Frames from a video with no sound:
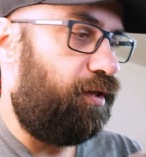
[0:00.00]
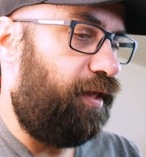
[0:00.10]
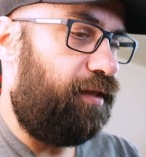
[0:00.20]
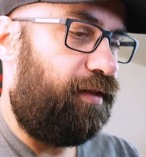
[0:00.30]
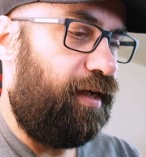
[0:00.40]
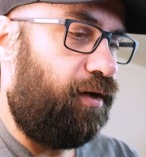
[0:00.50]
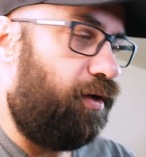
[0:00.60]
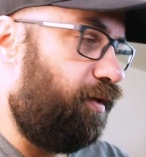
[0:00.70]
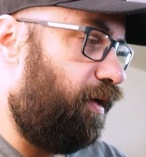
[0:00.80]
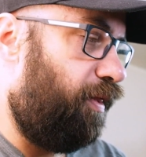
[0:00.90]
The
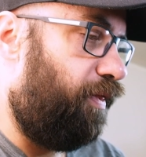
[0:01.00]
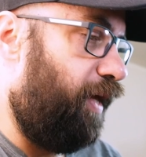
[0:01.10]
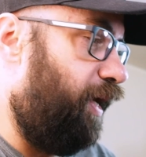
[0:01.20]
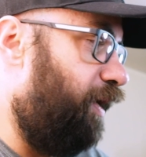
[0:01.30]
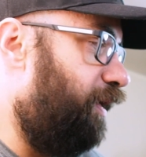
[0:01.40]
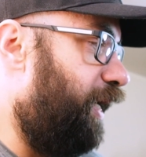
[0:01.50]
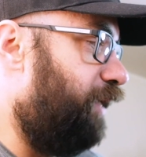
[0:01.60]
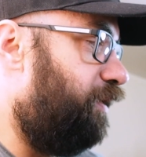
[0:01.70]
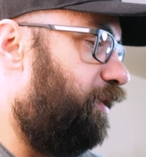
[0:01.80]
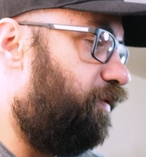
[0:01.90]
other thing
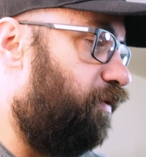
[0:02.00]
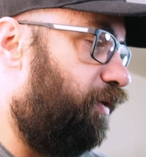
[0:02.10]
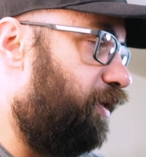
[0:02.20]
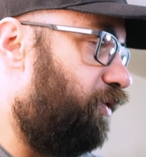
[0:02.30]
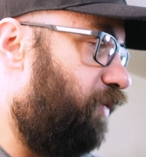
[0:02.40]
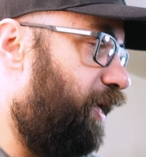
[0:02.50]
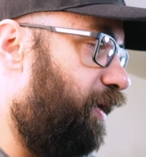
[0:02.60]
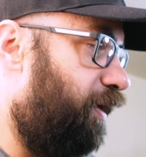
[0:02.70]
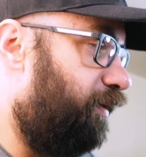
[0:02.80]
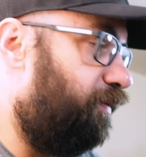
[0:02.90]
that these focus
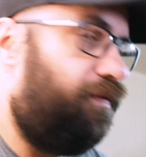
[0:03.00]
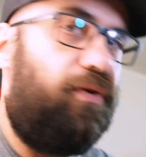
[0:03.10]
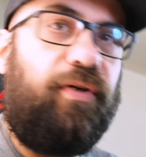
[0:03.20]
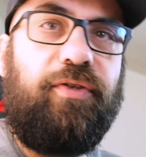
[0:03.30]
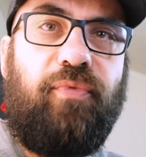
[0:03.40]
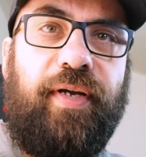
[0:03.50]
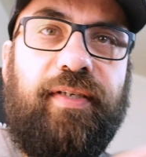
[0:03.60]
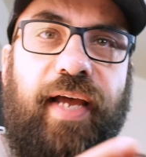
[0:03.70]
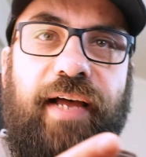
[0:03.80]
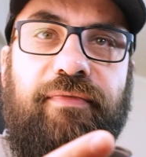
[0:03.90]

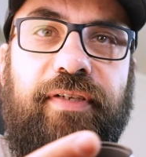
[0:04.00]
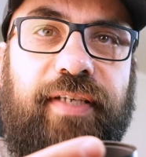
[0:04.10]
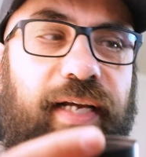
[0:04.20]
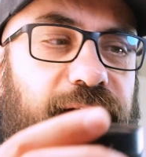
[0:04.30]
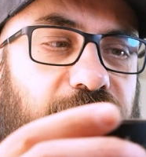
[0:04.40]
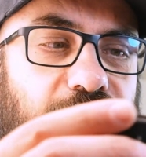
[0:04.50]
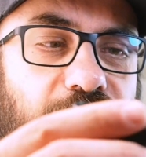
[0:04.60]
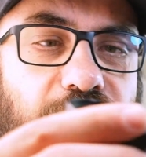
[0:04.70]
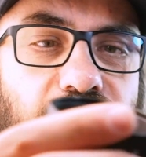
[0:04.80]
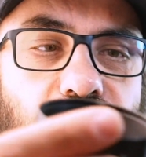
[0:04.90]
rings have is that
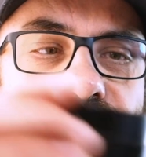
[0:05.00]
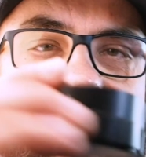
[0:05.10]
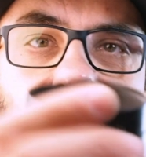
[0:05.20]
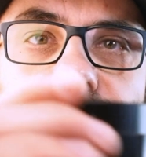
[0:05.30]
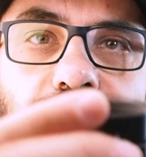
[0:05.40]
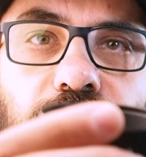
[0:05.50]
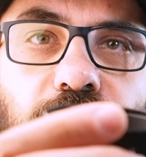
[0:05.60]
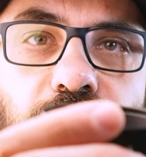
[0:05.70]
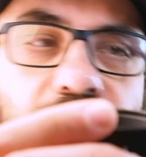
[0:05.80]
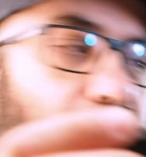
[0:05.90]
you can screw